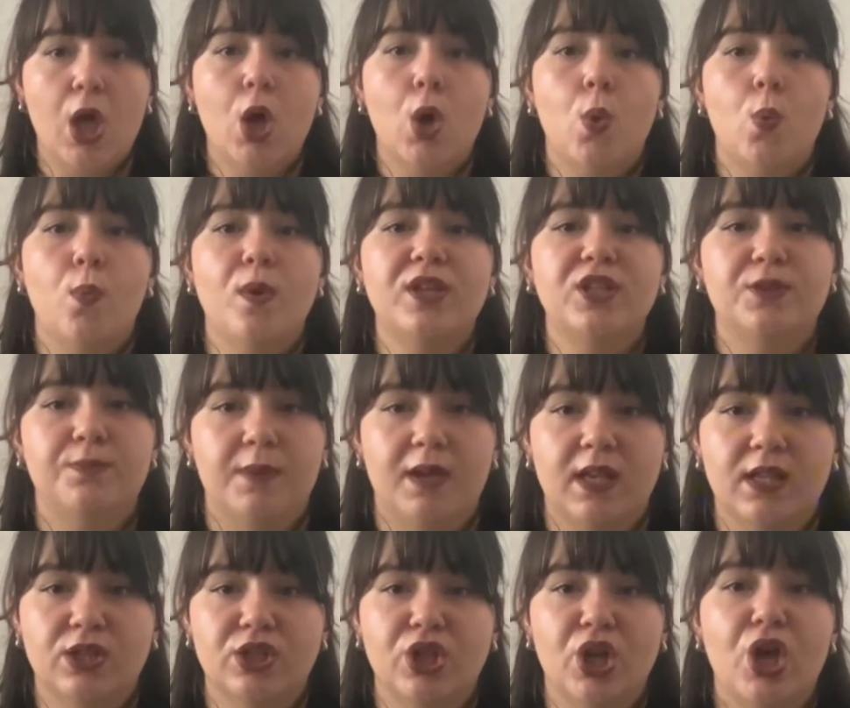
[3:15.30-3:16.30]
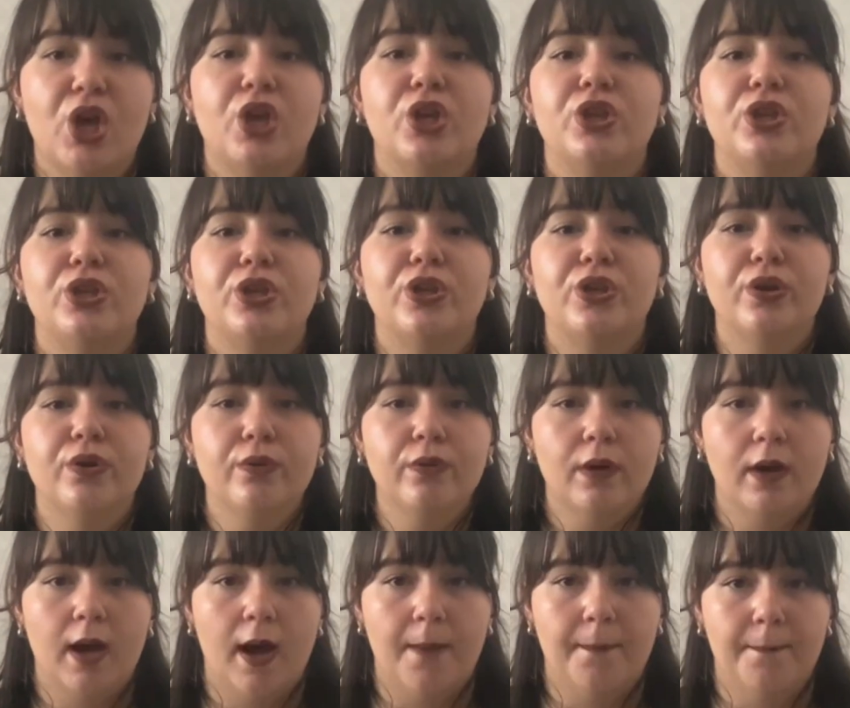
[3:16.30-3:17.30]
which means
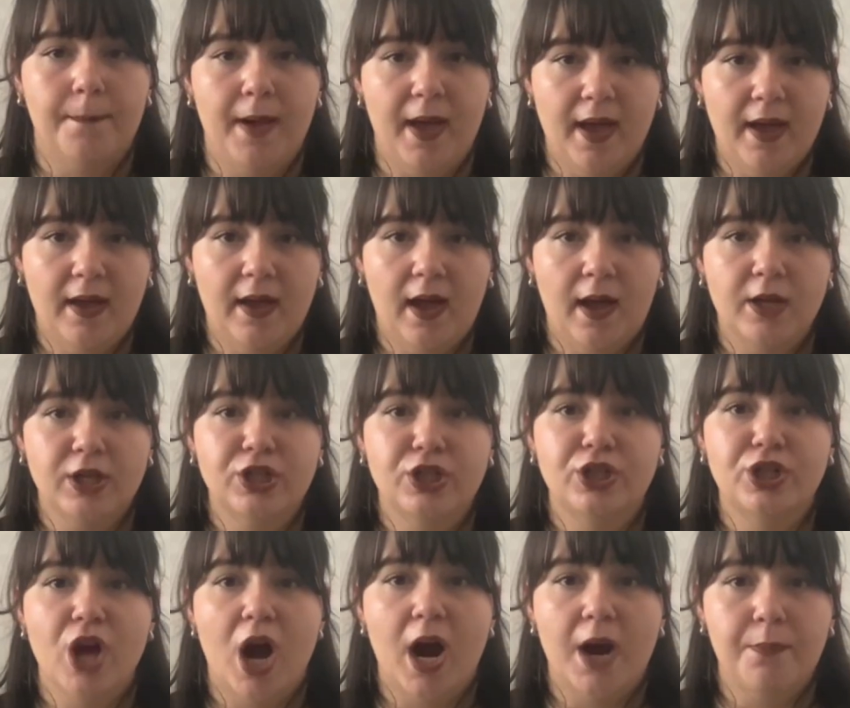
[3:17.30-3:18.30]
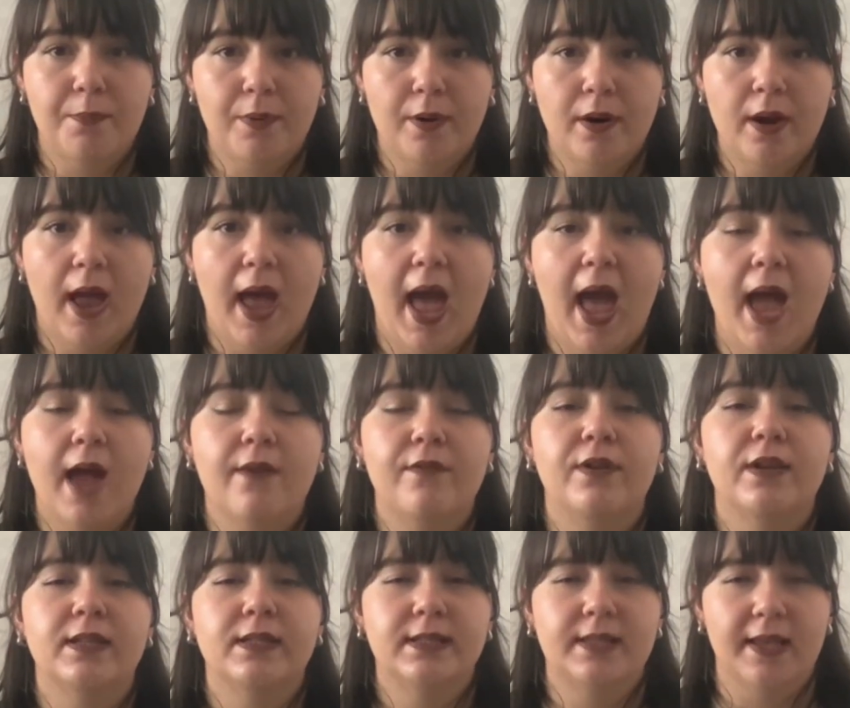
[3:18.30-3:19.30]
you come back sharper
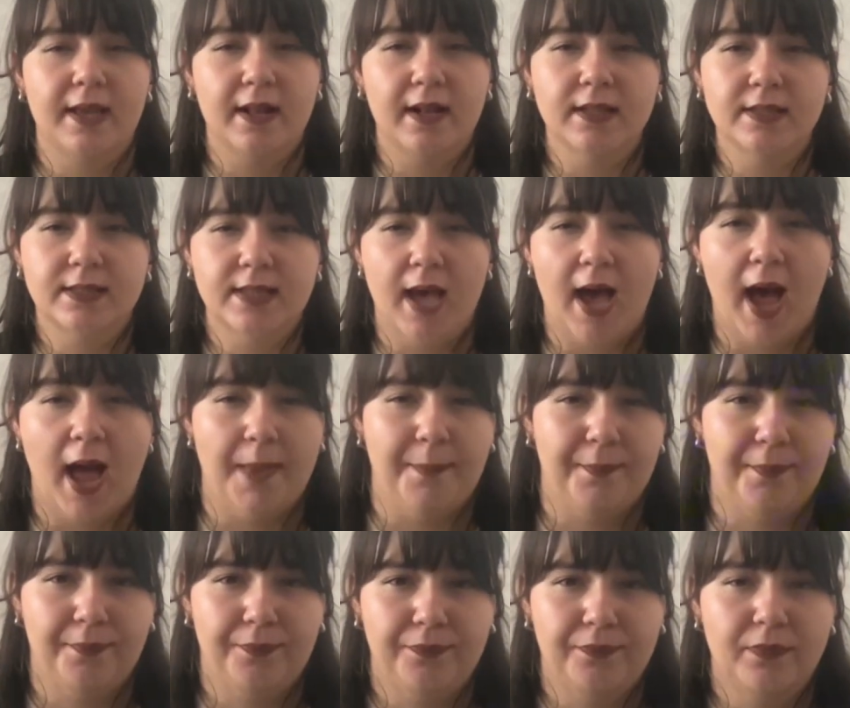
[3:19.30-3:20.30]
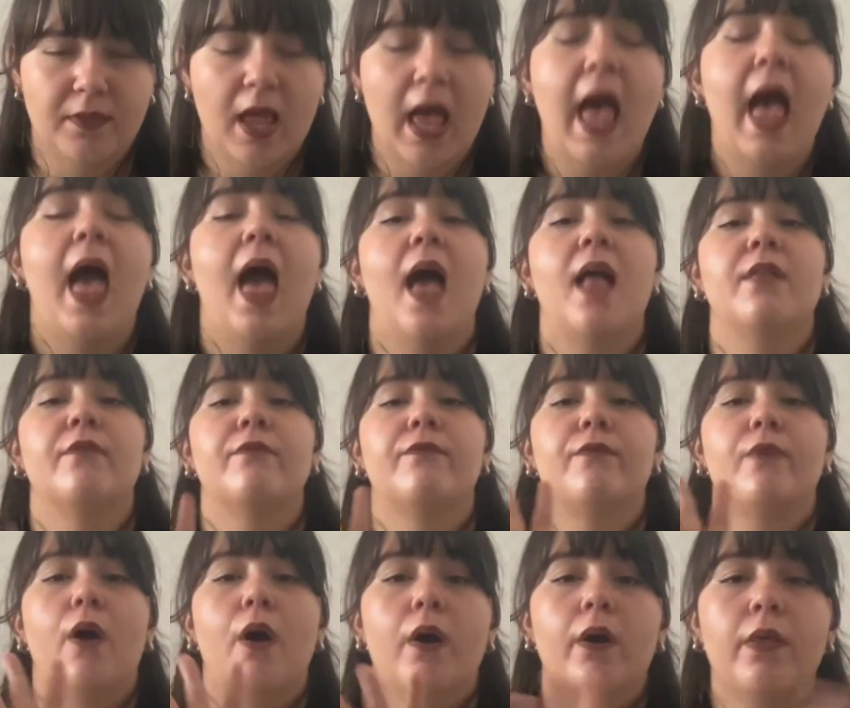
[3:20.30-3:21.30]
every single time. And
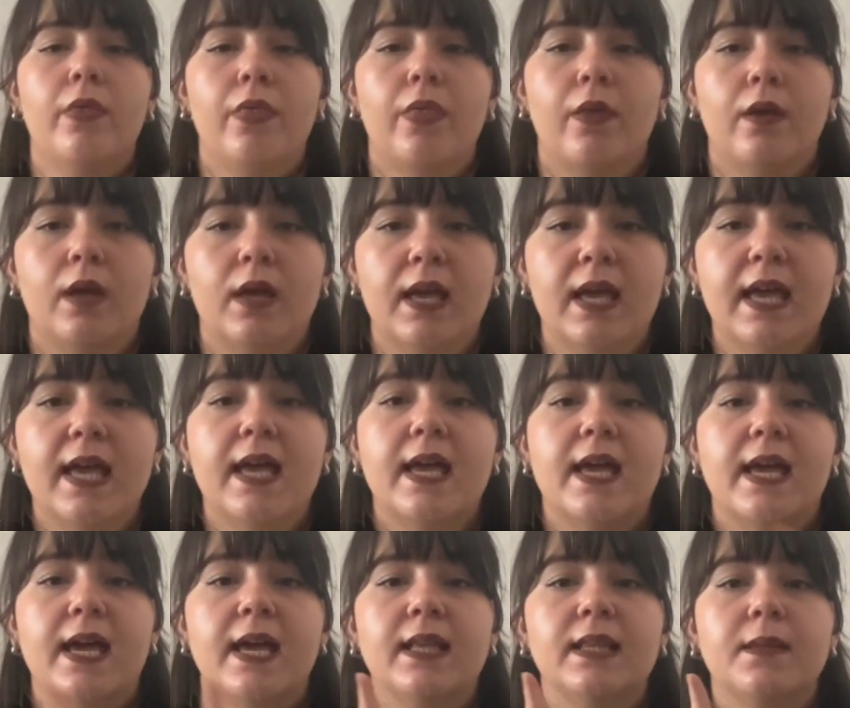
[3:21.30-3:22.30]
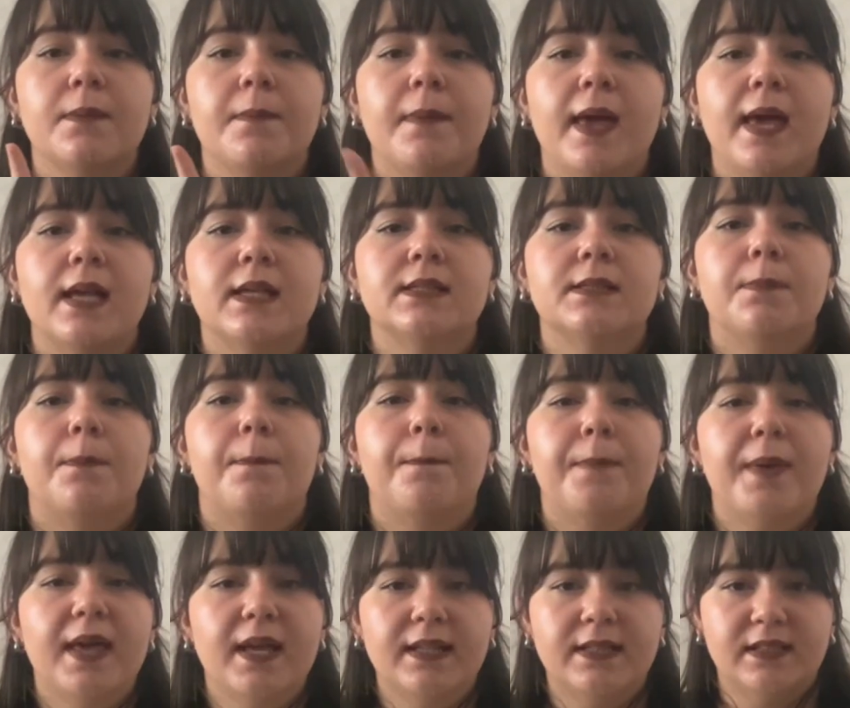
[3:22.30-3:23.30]
fourth, it makes
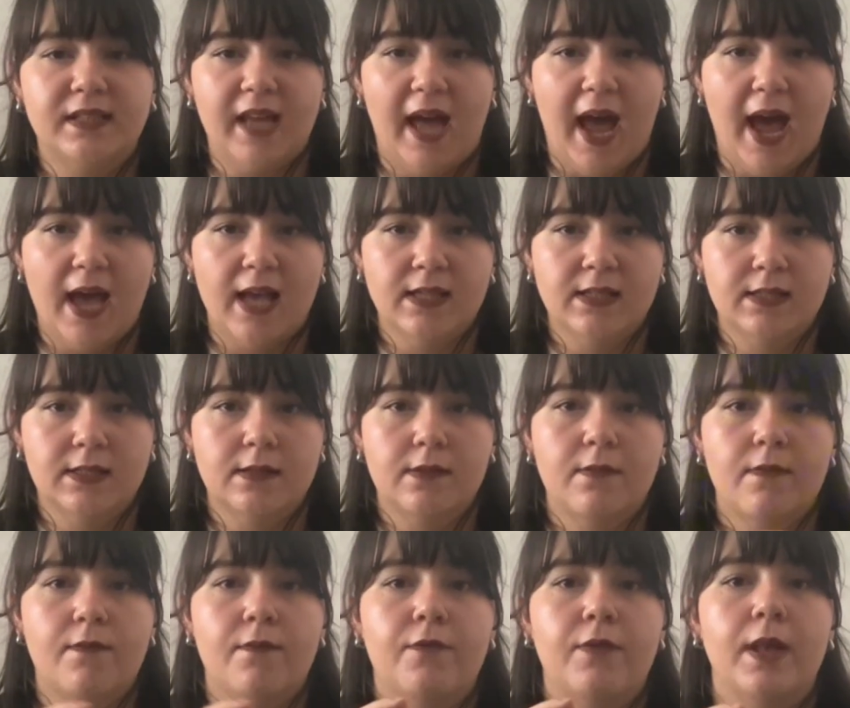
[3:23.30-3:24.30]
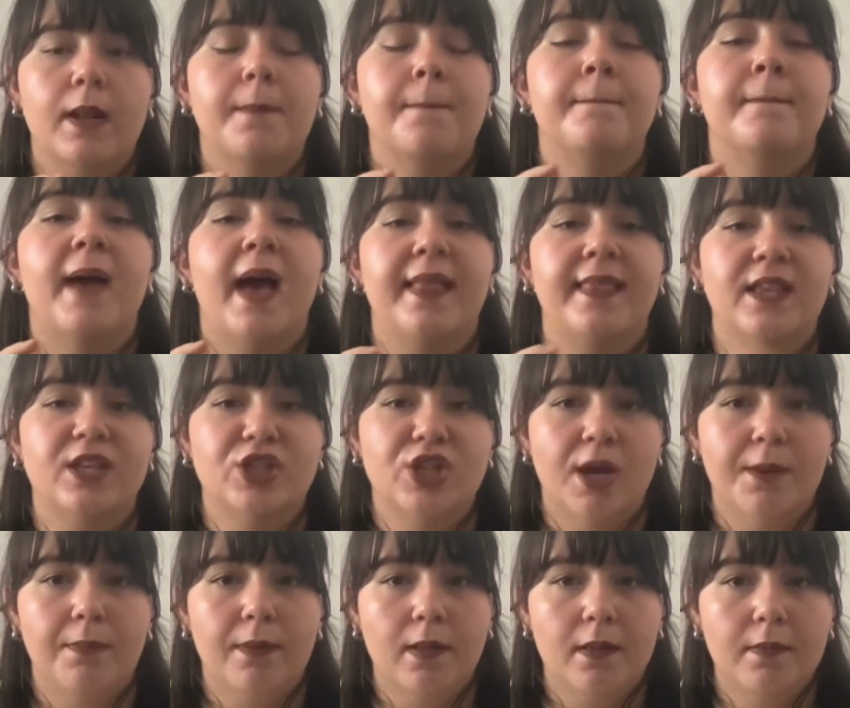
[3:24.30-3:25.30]
big tasks feel
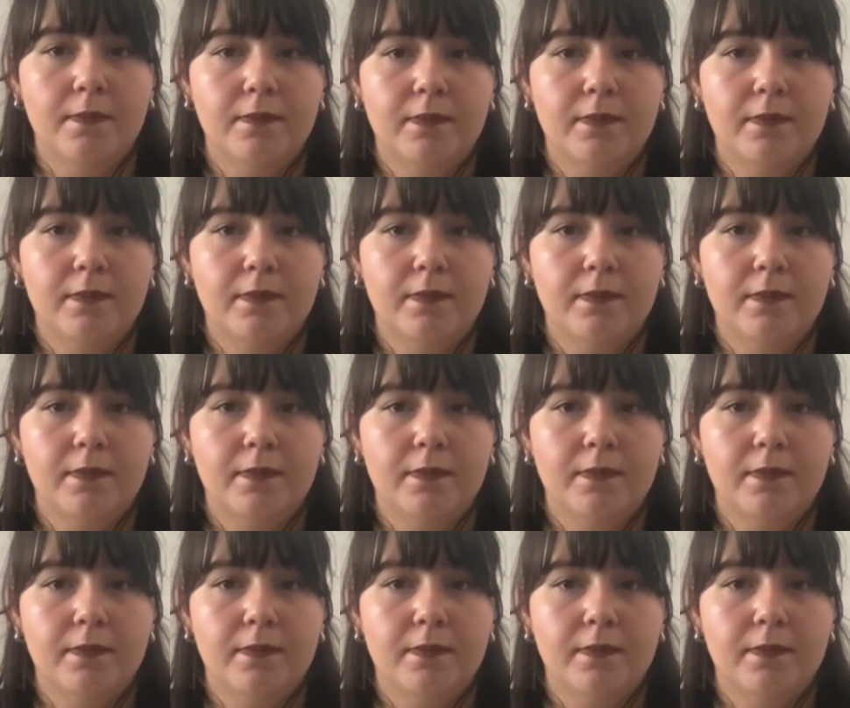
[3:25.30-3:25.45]
manageable.